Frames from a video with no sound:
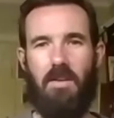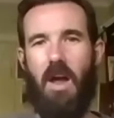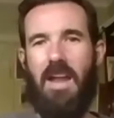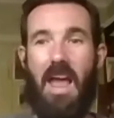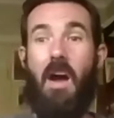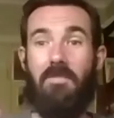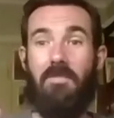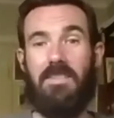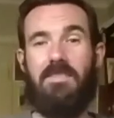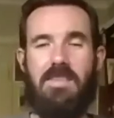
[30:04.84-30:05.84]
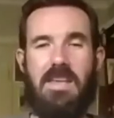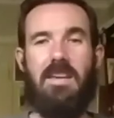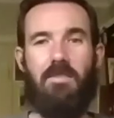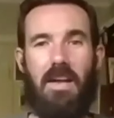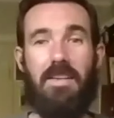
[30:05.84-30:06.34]
I, I now have this thing.
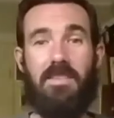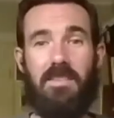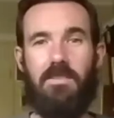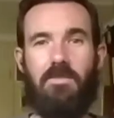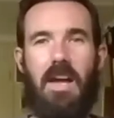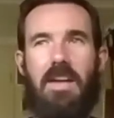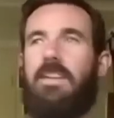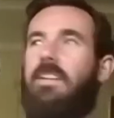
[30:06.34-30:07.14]
Like, it's still like